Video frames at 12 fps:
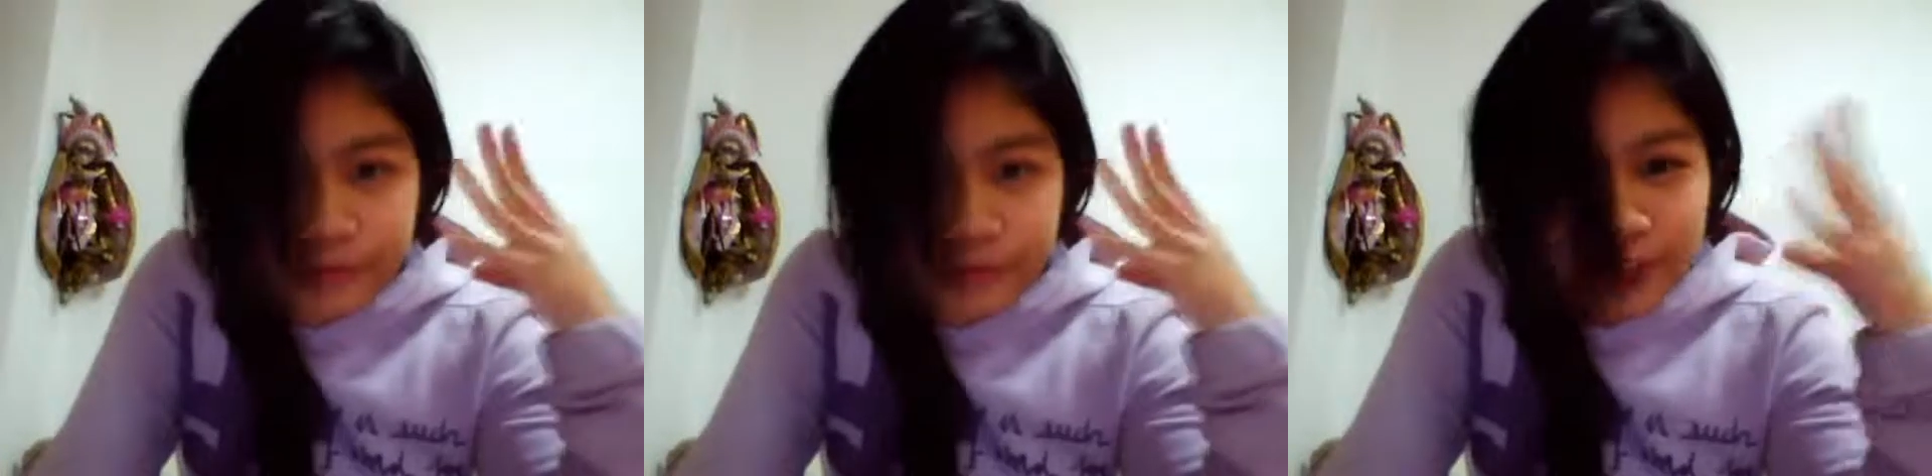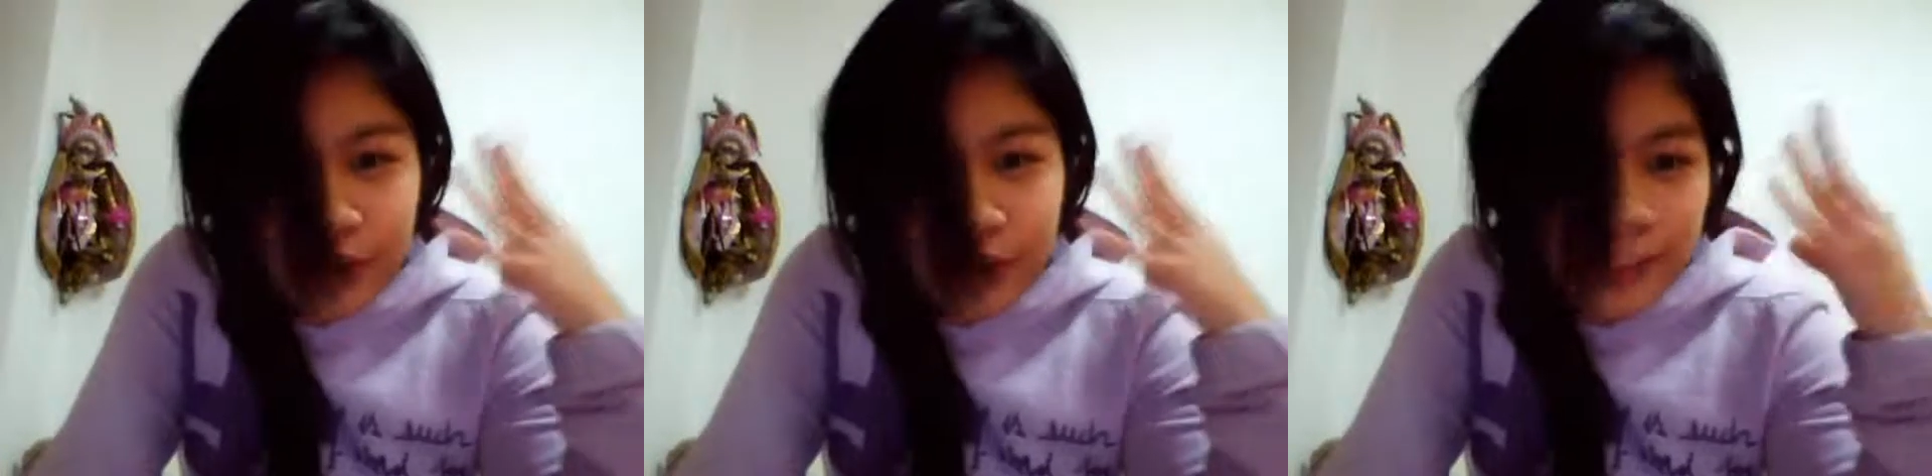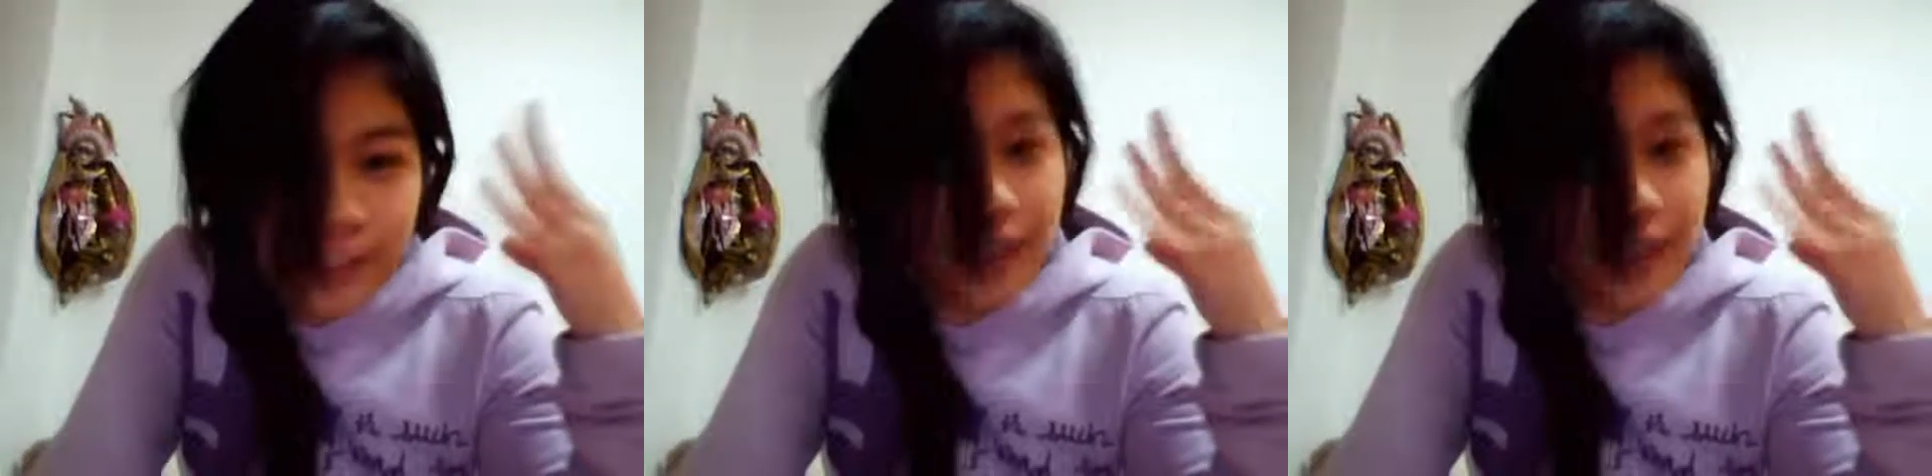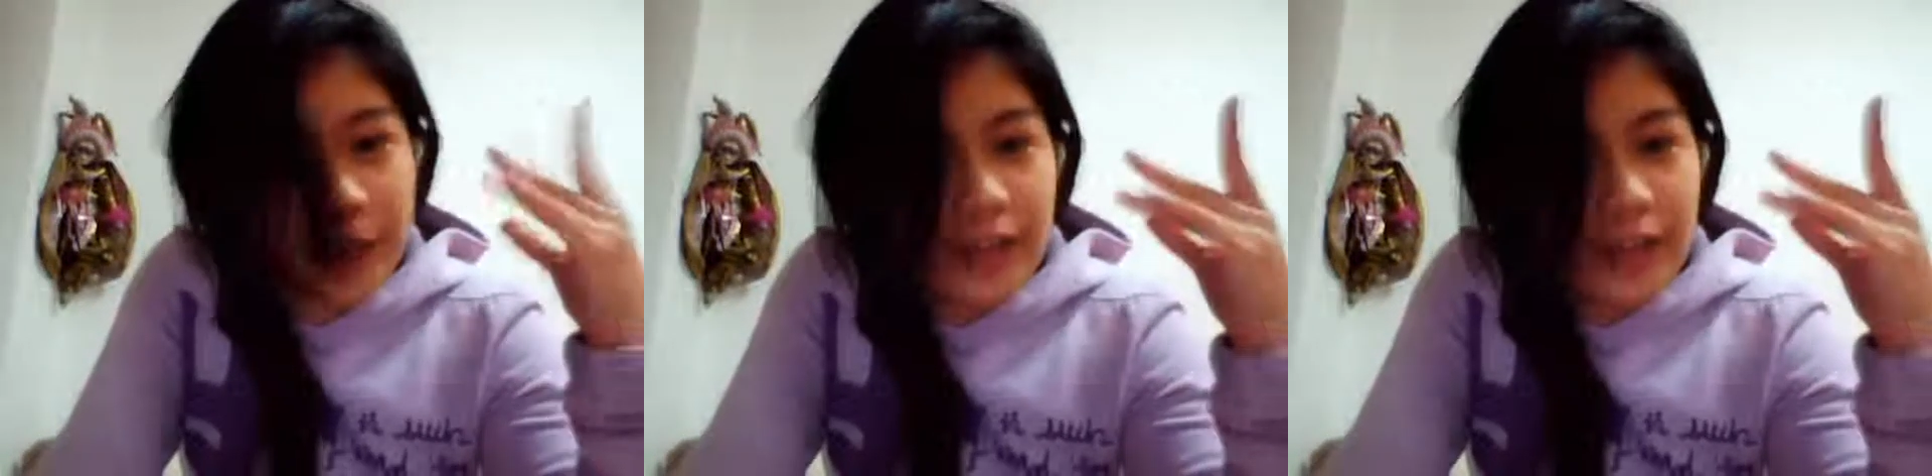new idea in
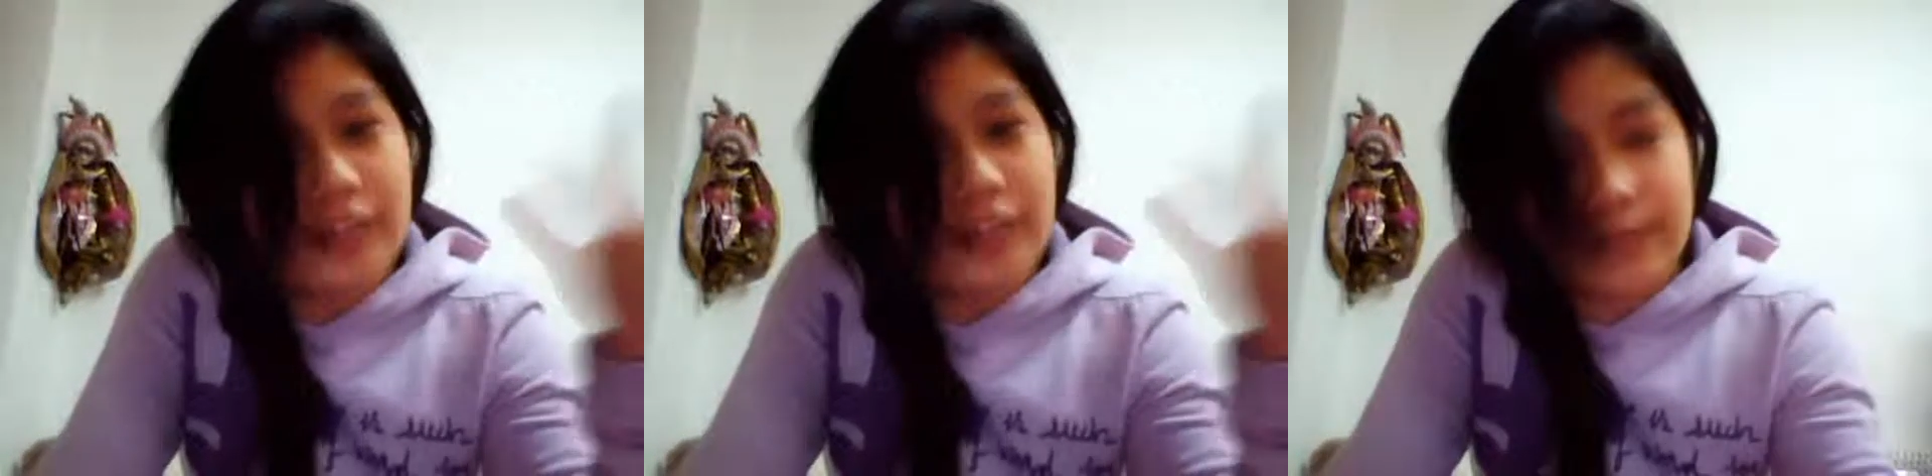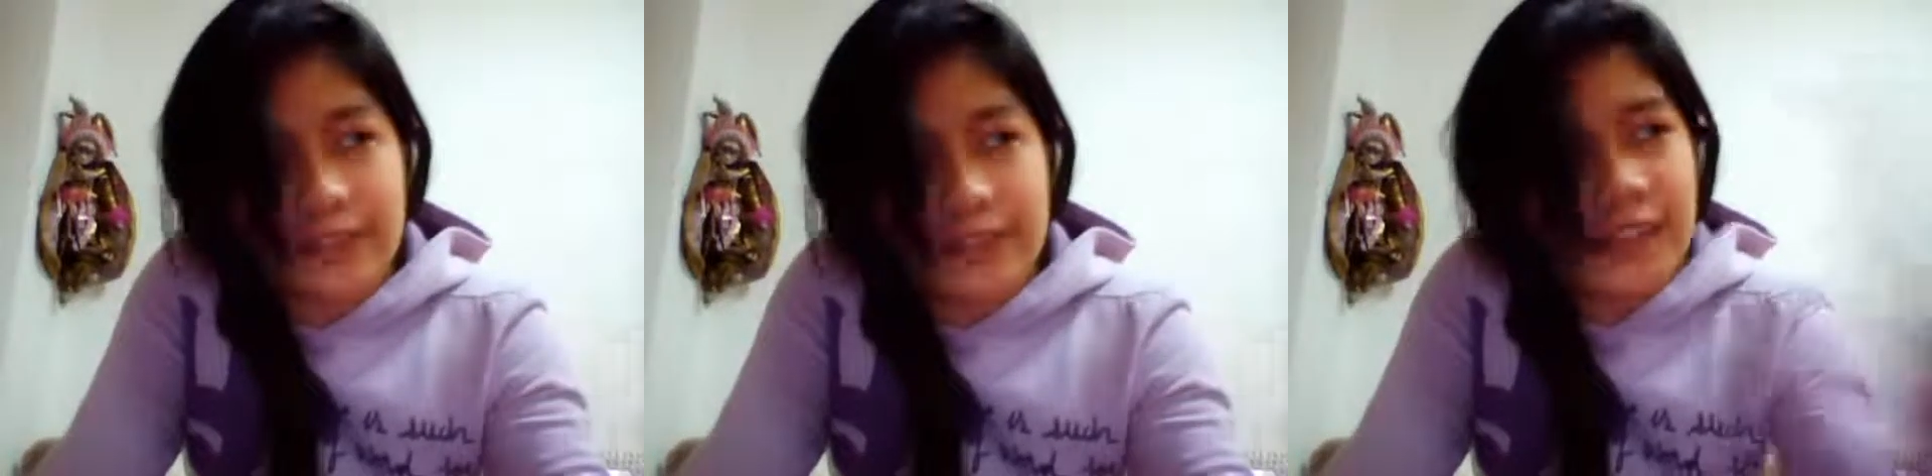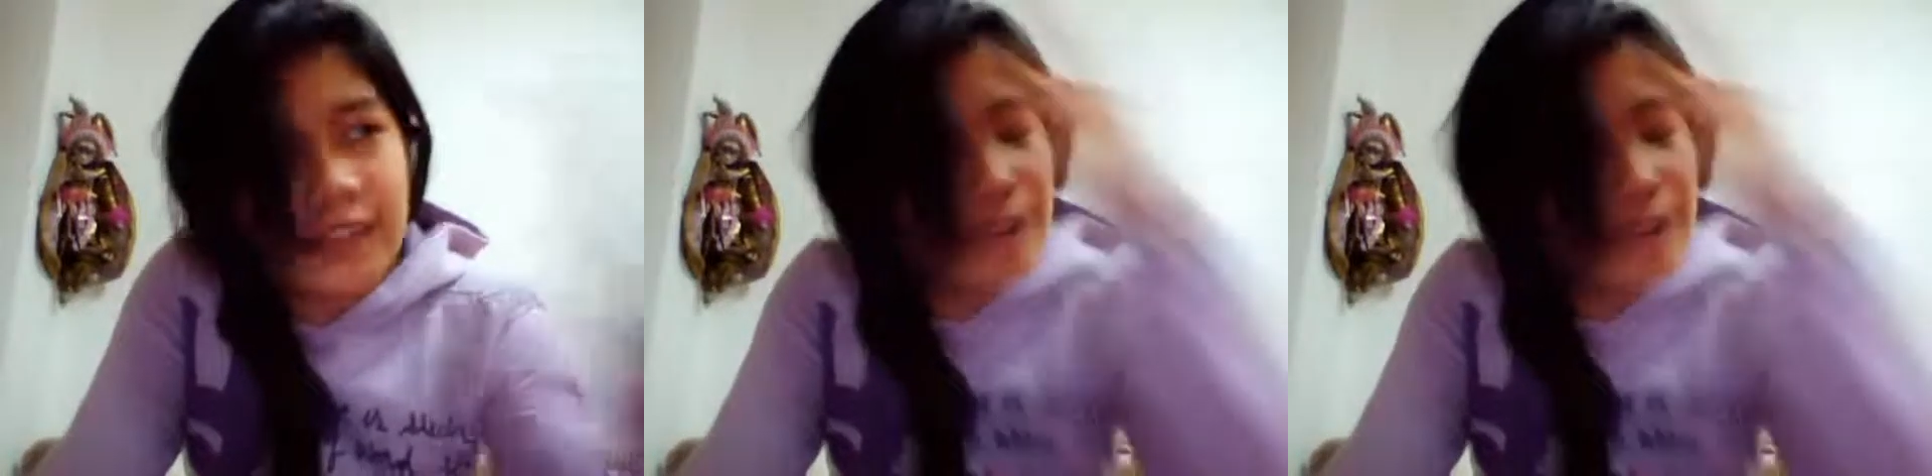my head. I